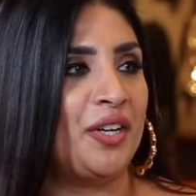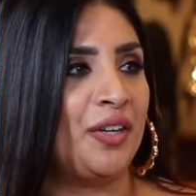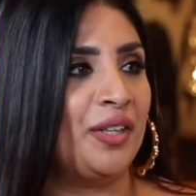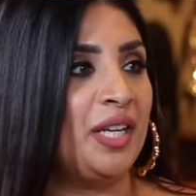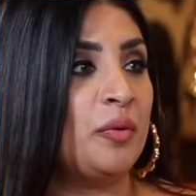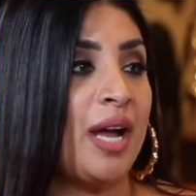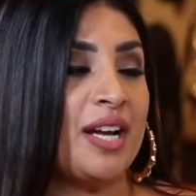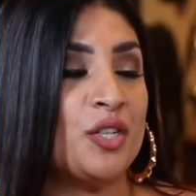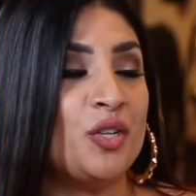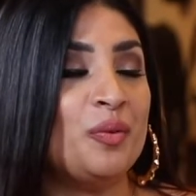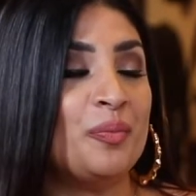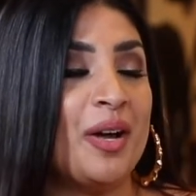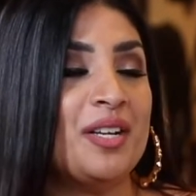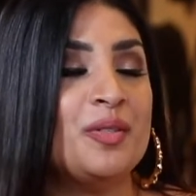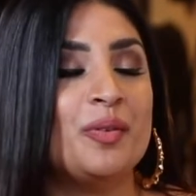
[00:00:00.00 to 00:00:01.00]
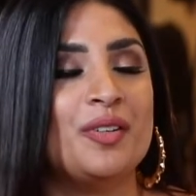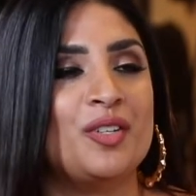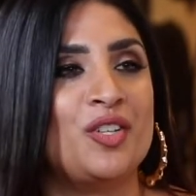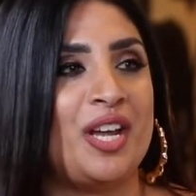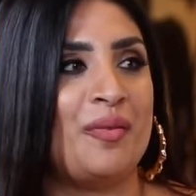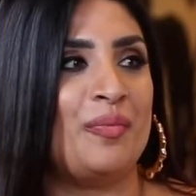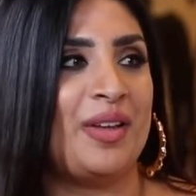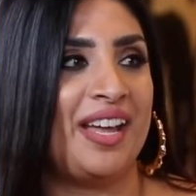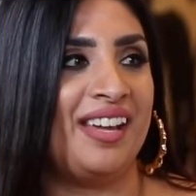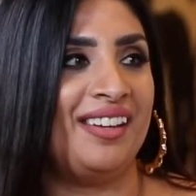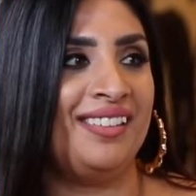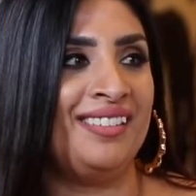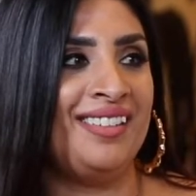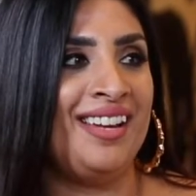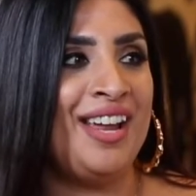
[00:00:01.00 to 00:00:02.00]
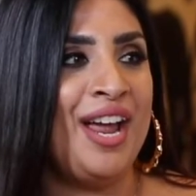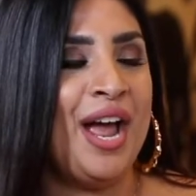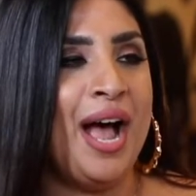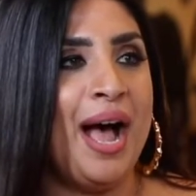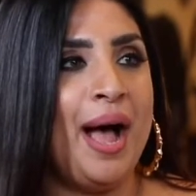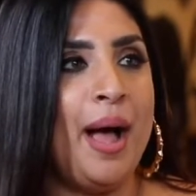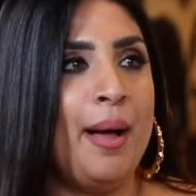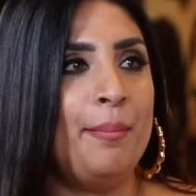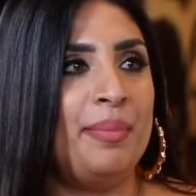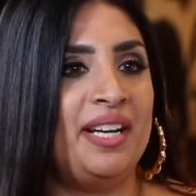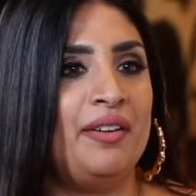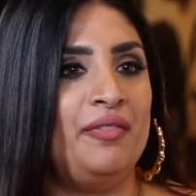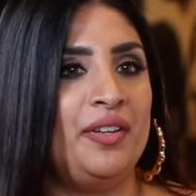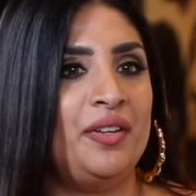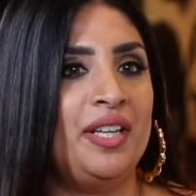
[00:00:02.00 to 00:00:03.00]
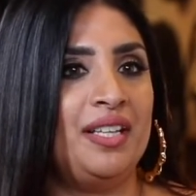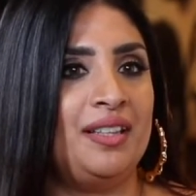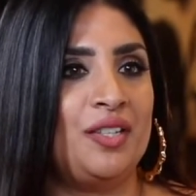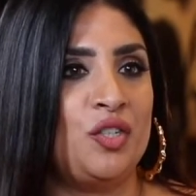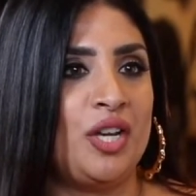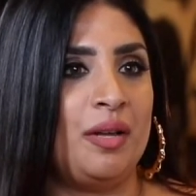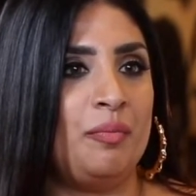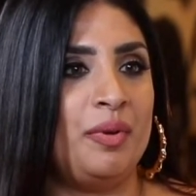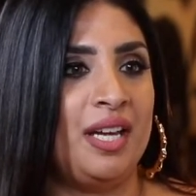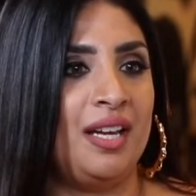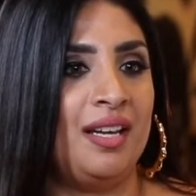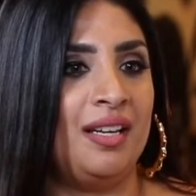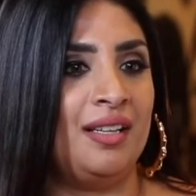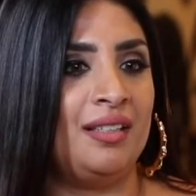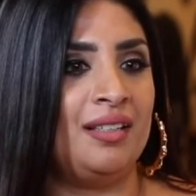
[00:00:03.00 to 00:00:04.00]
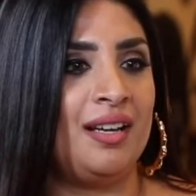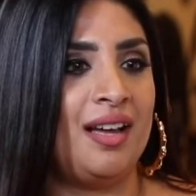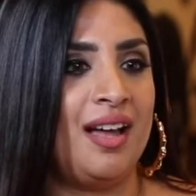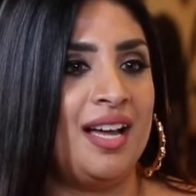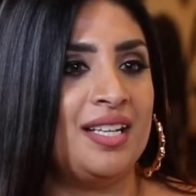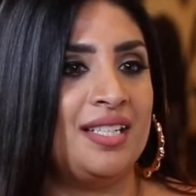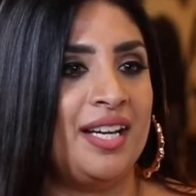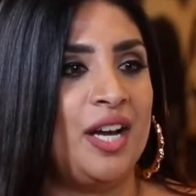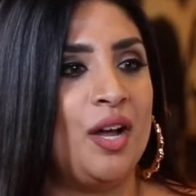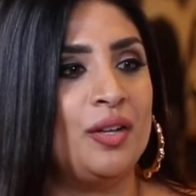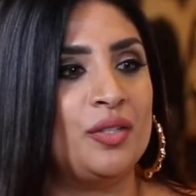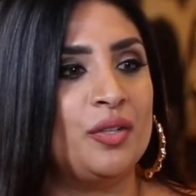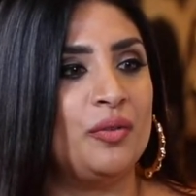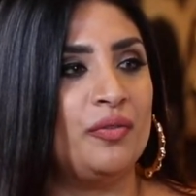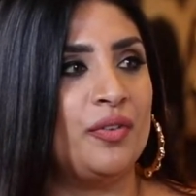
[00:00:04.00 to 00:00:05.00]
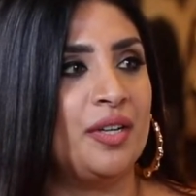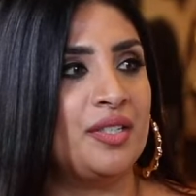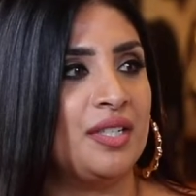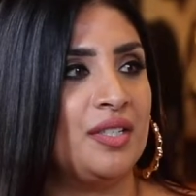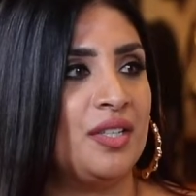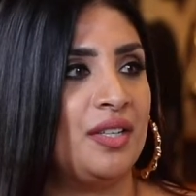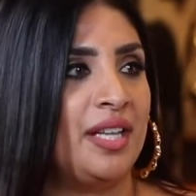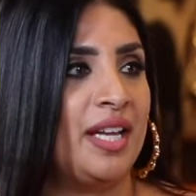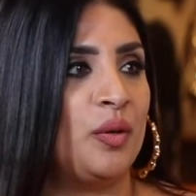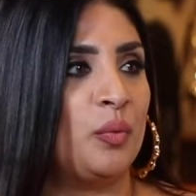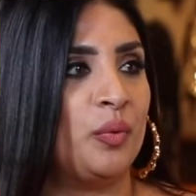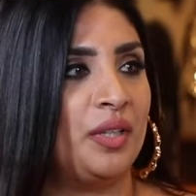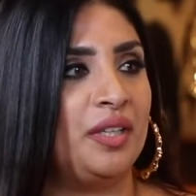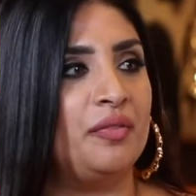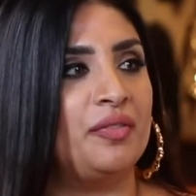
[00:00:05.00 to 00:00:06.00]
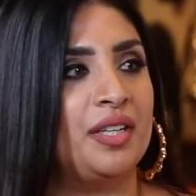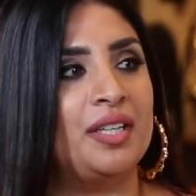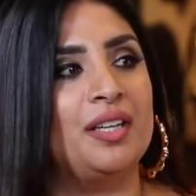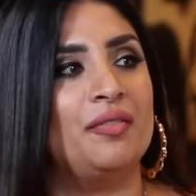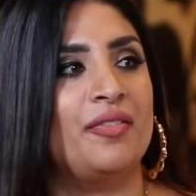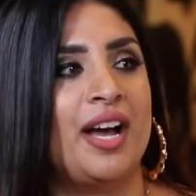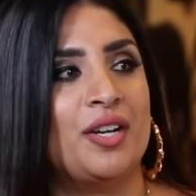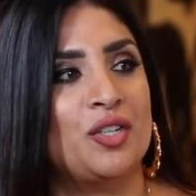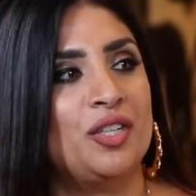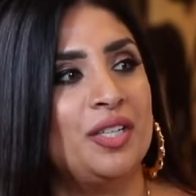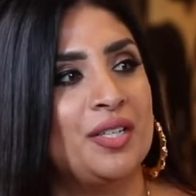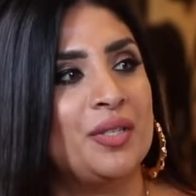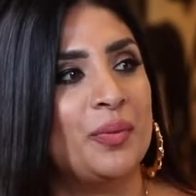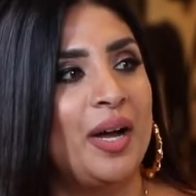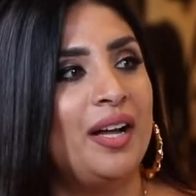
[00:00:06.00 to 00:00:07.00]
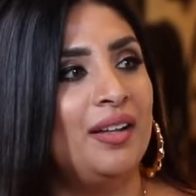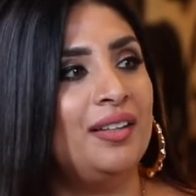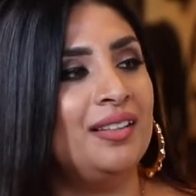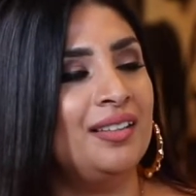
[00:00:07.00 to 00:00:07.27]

girly. It actually reminds me of champagne, but I feel like the champagne idea also falls into like really funky fashion as well.